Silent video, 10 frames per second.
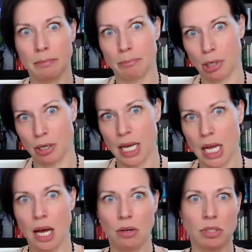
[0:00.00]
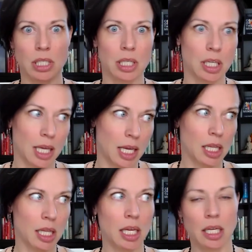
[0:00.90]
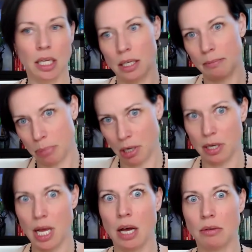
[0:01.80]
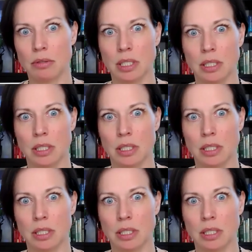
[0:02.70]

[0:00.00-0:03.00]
burning out, healing, burnout.